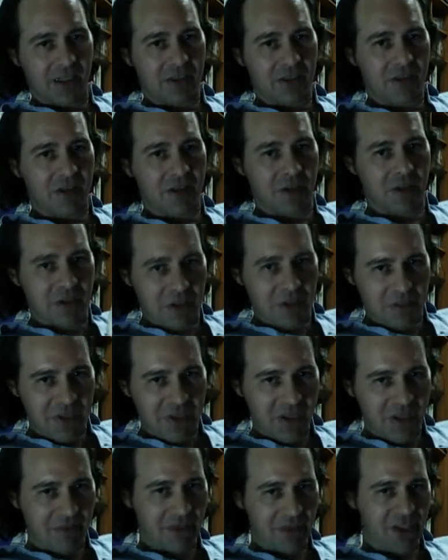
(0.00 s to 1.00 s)
No
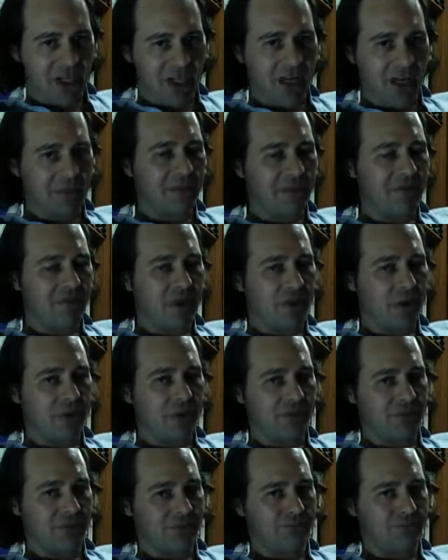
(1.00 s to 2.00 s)
specific time
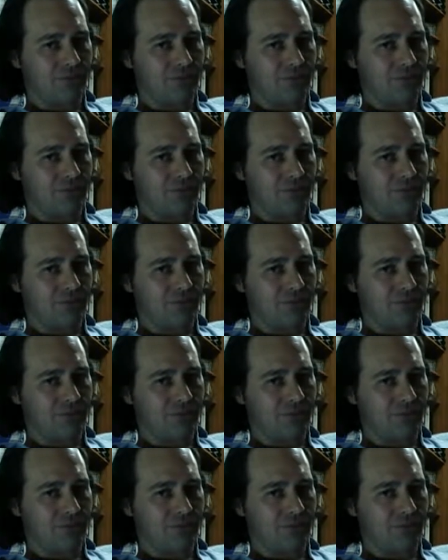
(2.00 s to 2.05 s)
involved.